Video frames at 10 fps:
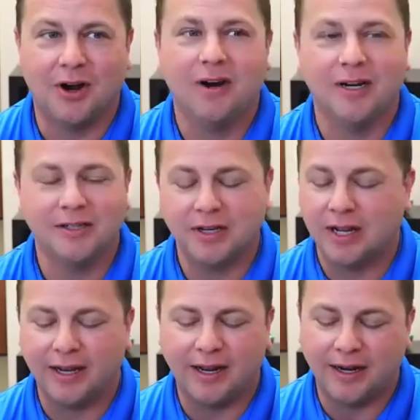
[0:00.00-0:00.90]
right.
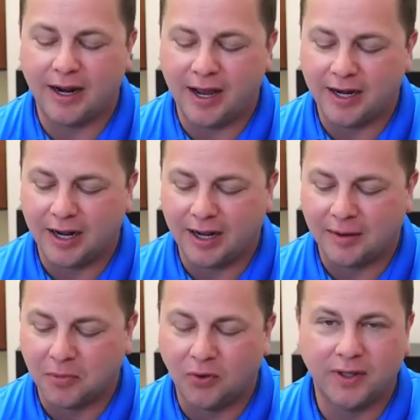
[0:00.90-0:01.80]
And, and
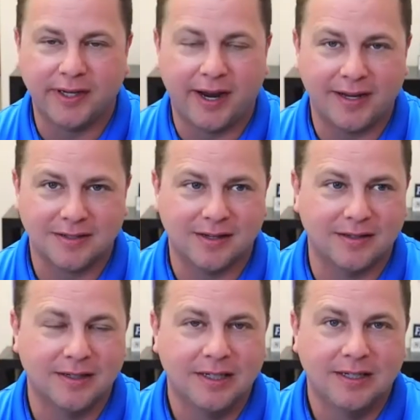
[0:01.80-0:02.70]
I'm only
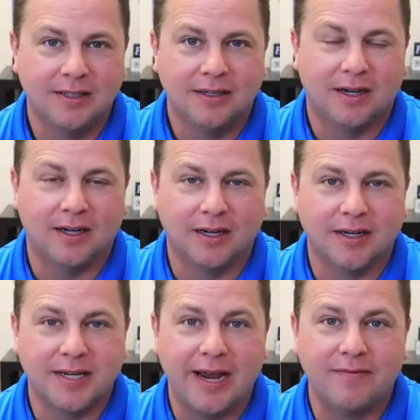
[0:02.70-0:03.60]
asking
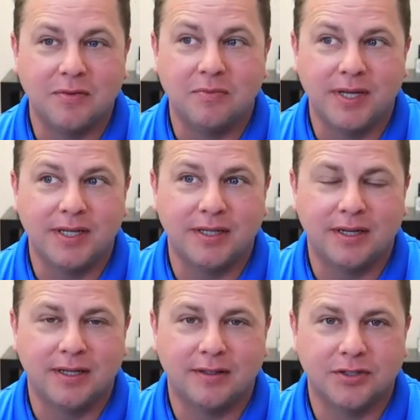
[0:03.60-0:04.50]
because having been
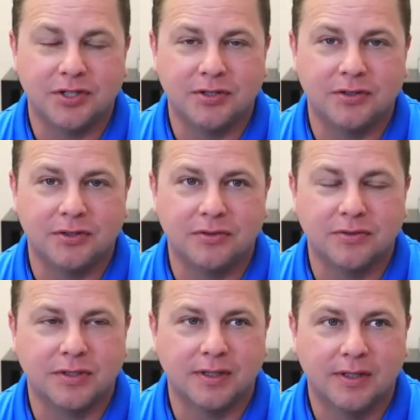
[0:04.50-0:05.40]
in the
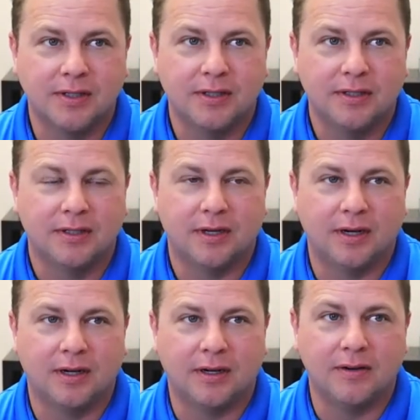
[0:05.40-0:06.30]
shoes
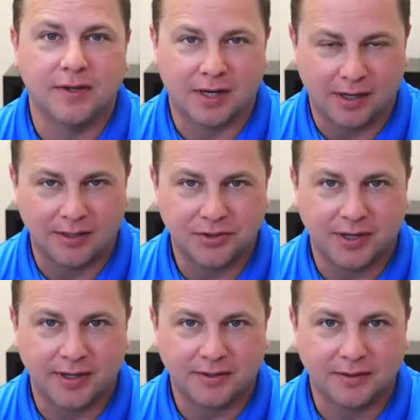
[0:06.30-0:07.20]
of a
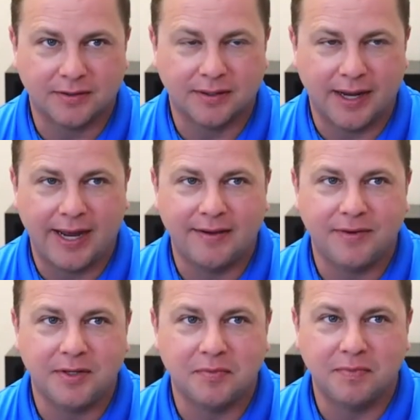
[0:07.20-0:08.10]
contractor,
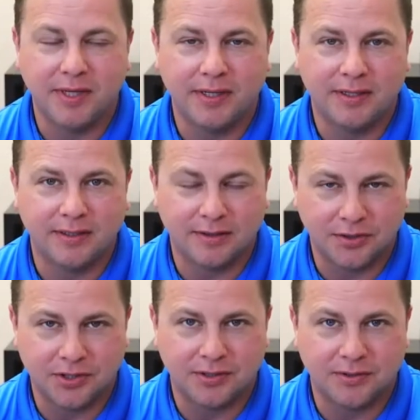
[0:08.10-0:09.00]
having been in the
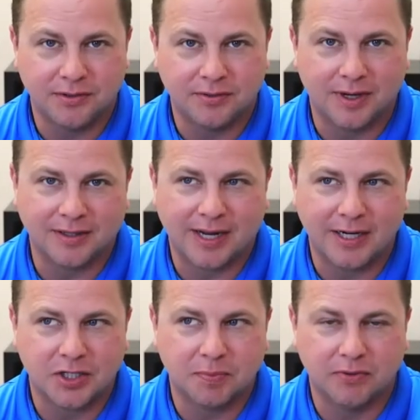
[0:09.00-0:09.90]
shoes, I
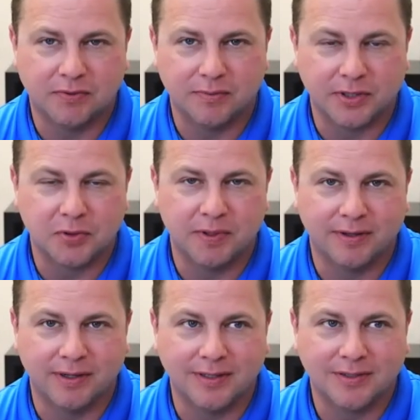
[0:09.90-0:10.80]
spoke from
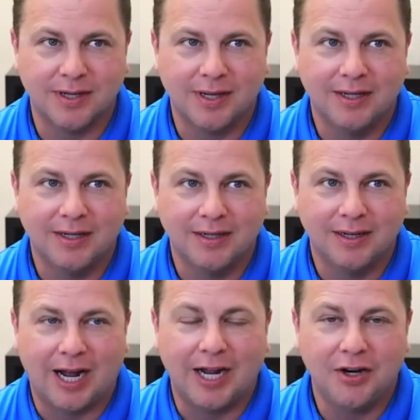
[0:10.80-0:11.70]
experience.
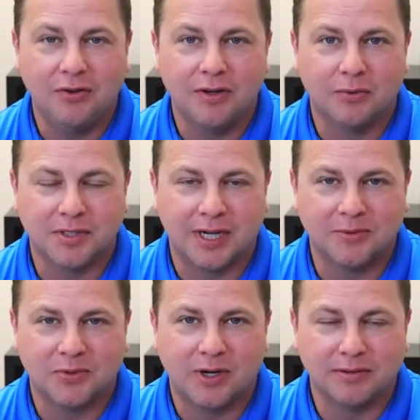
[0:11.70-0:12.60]
I know there were
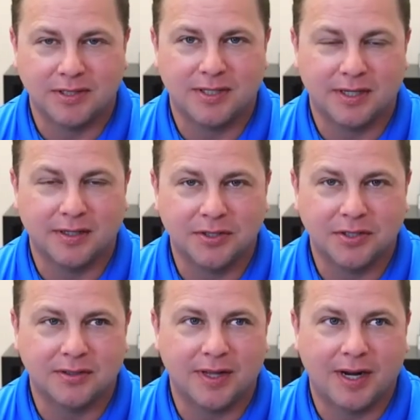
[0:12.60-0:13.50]
times when I was a
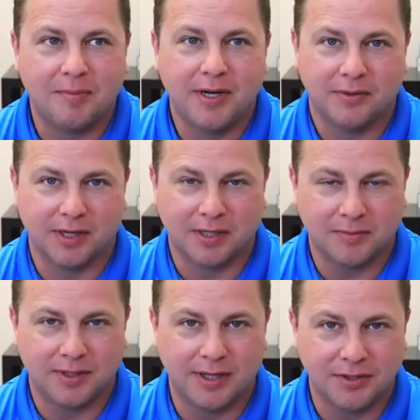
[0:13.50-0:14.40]
technician that I made
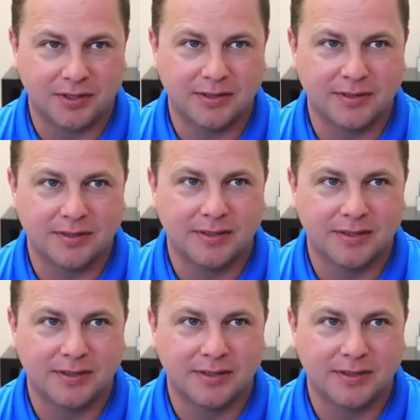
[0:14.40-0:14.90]
recommendations,